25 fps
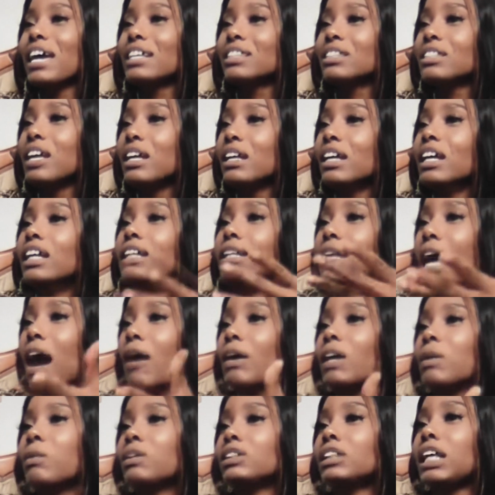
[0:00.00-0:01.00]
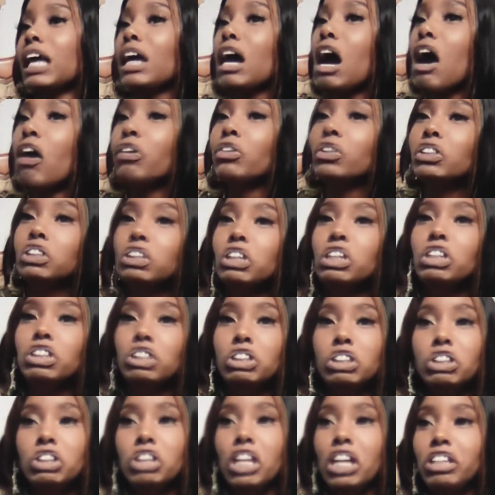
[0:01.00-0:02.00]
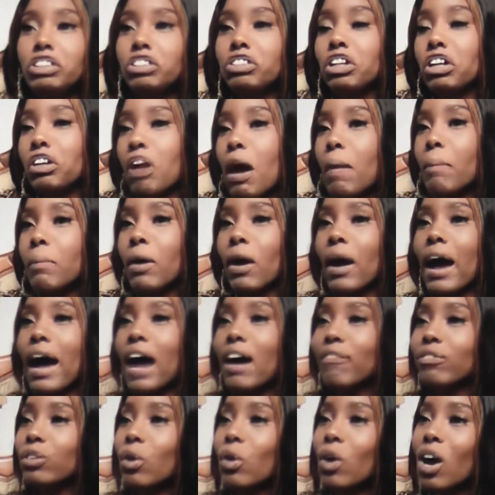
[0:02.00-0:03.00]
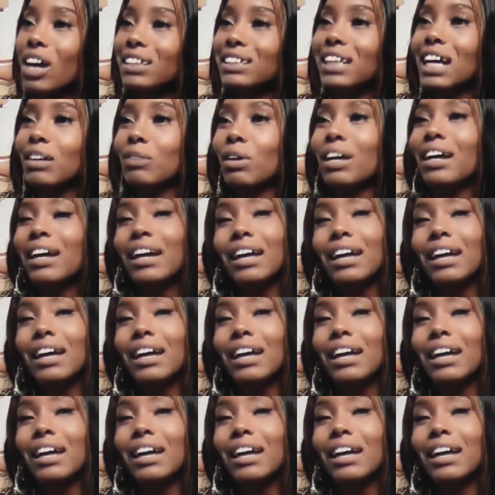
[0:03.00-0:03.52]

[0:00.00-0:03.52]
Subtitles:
It's not now. He will say, "Oh, you see, she changed her number. I have no contact with."